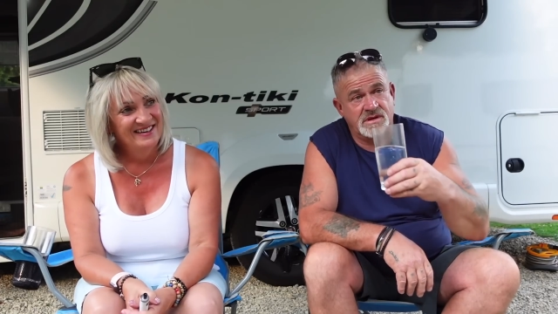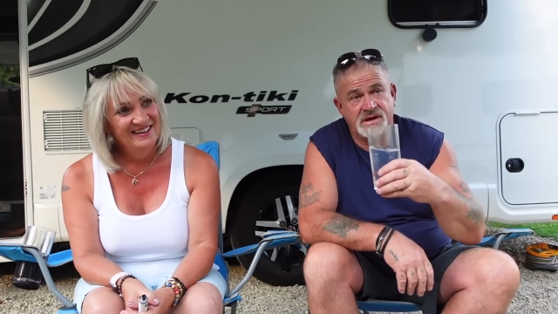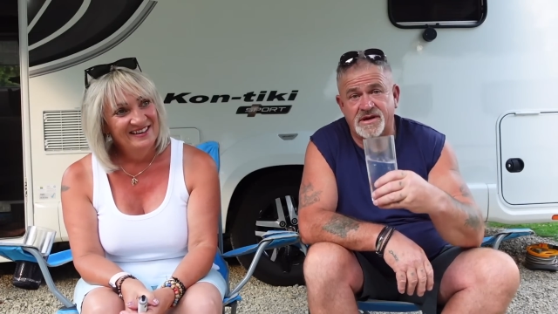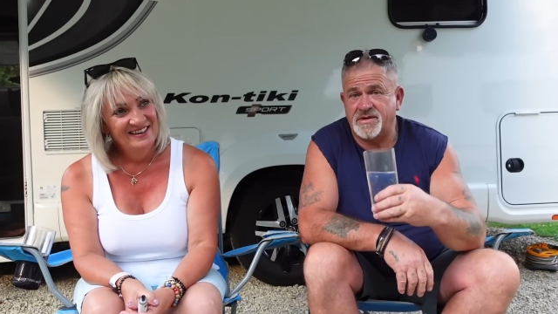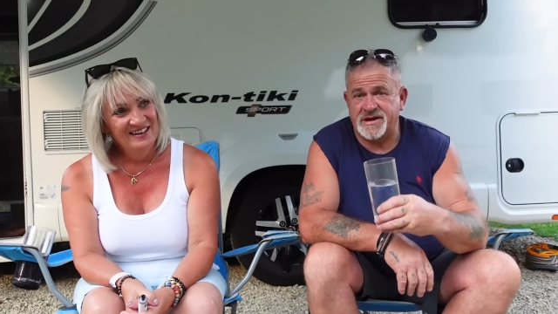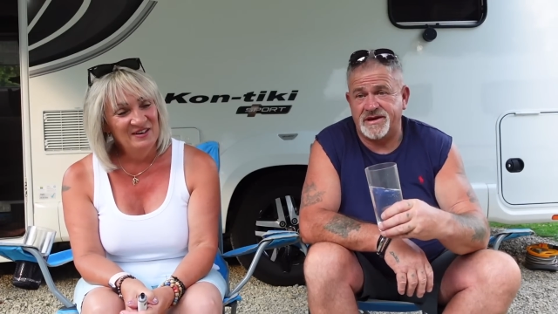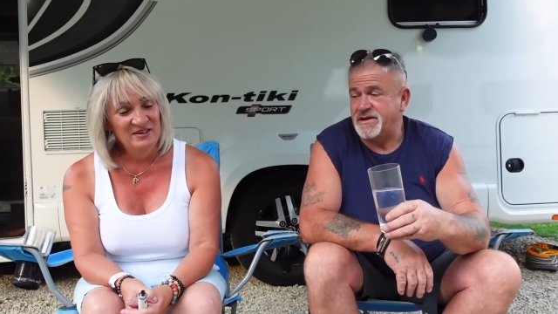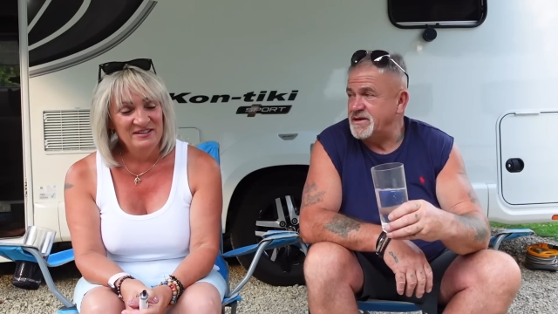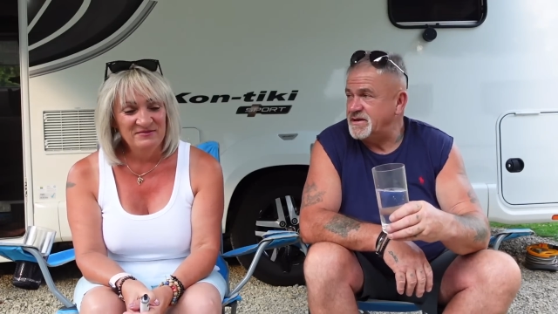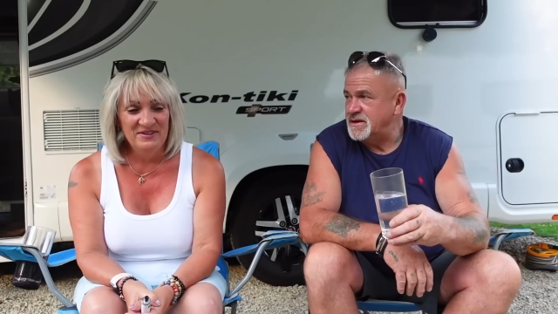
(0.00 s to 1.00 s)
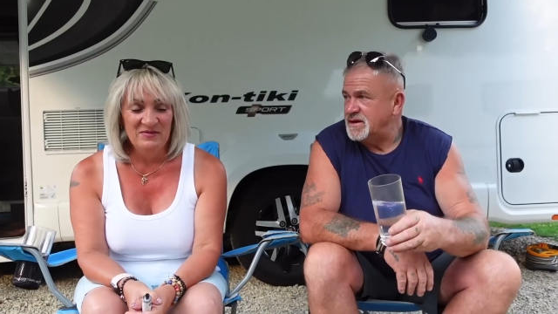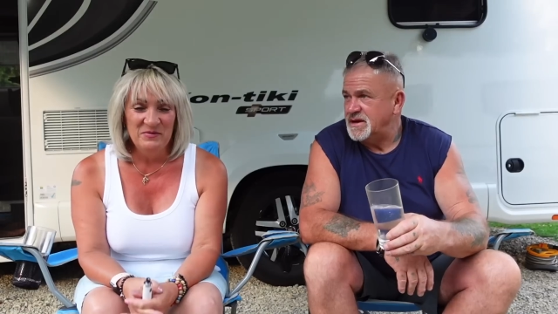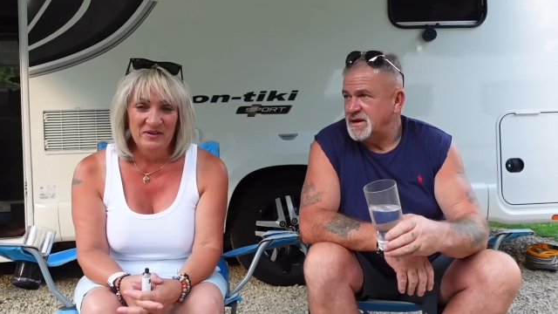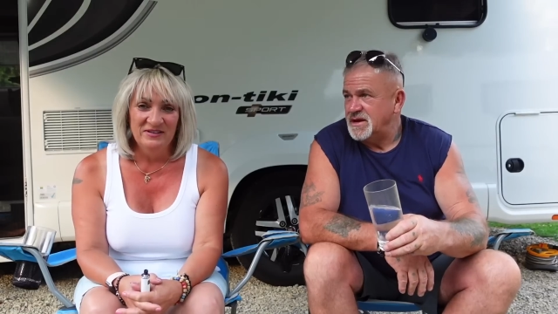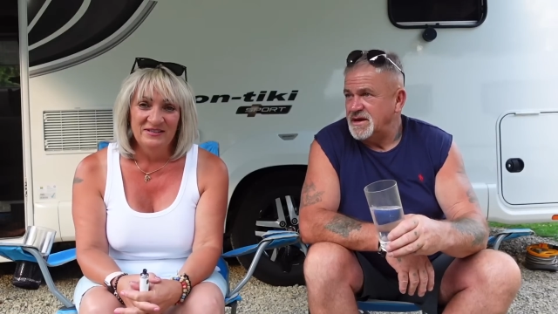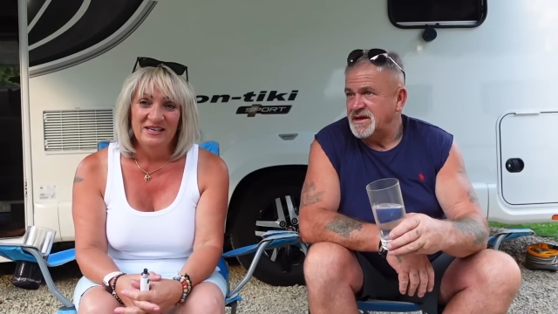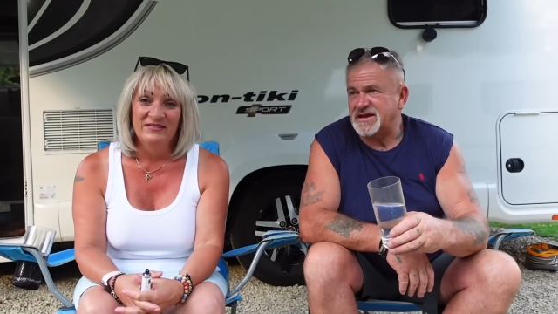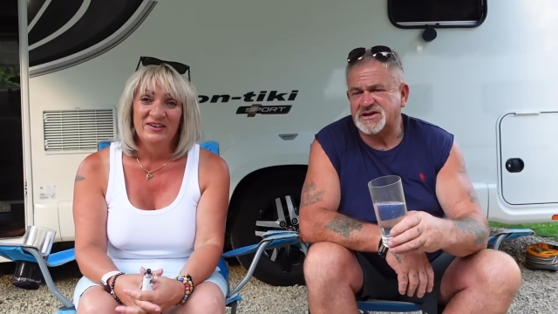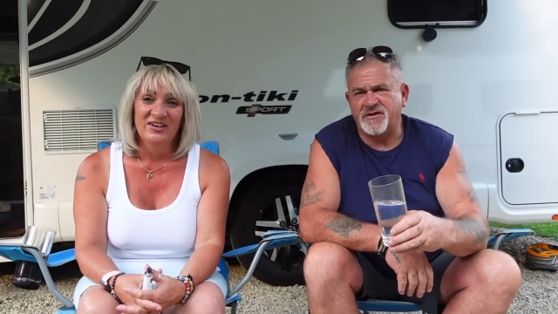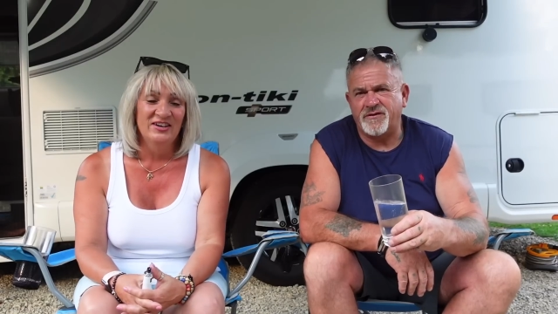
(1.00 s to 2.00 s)
Speaker 1: Anyway. Oh well, never mind. you
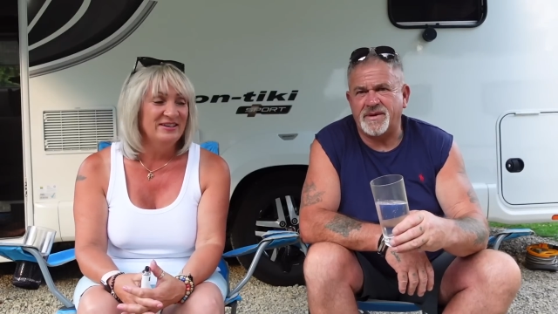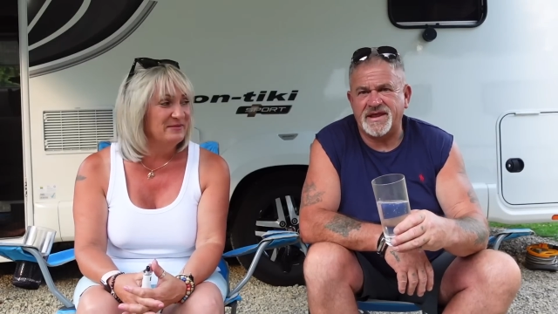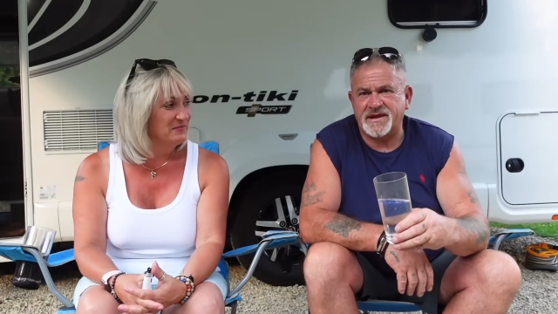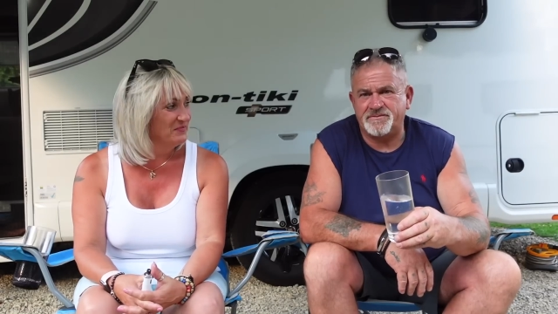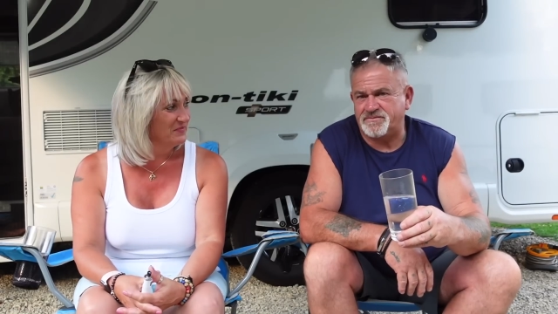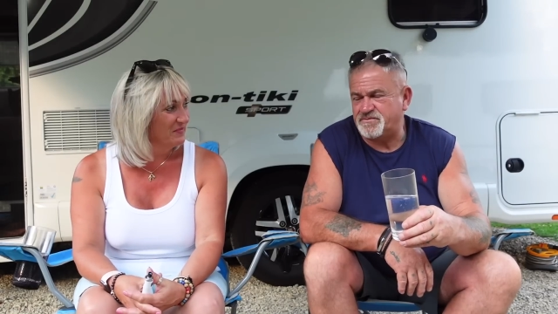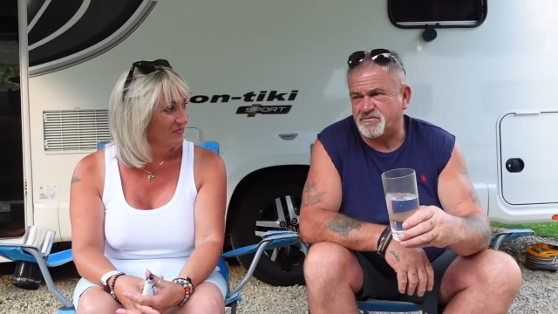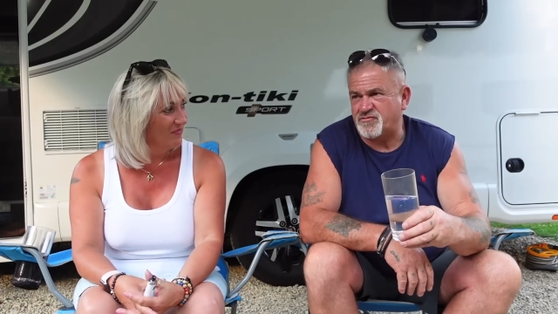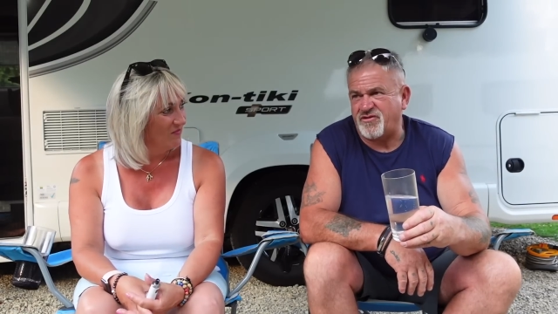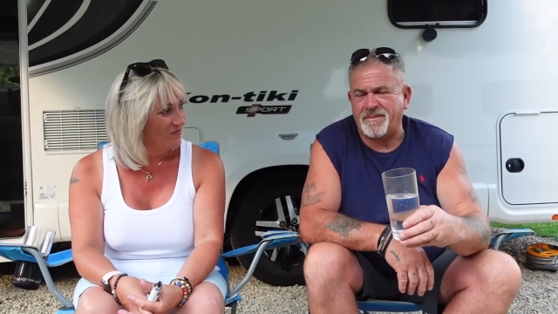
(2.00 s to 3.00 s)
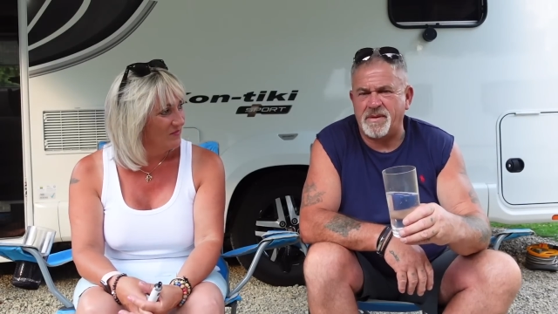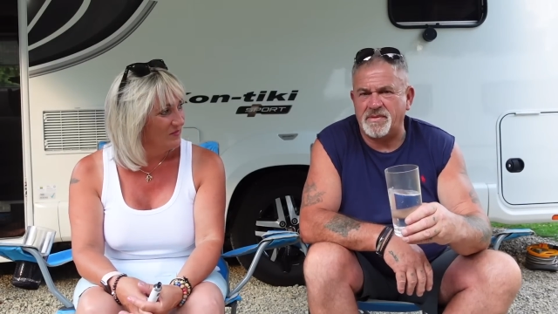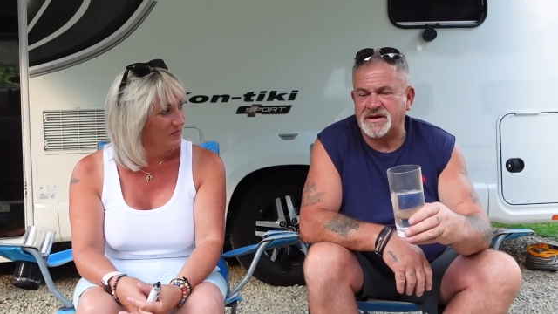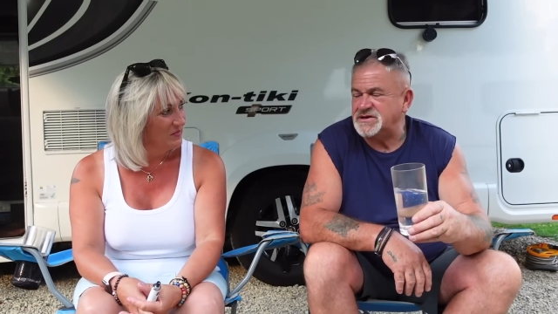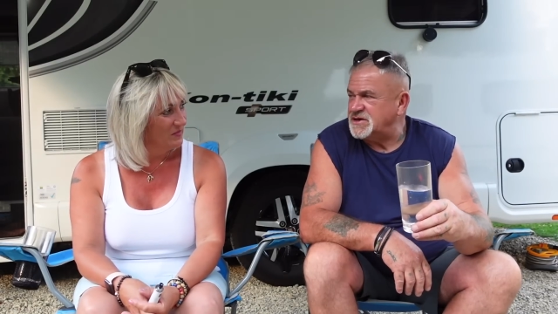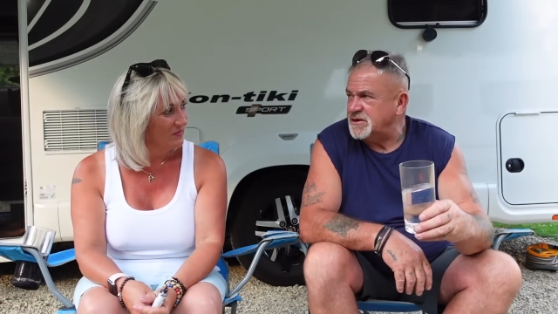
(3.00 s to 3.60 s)
that's enough about that crappy place.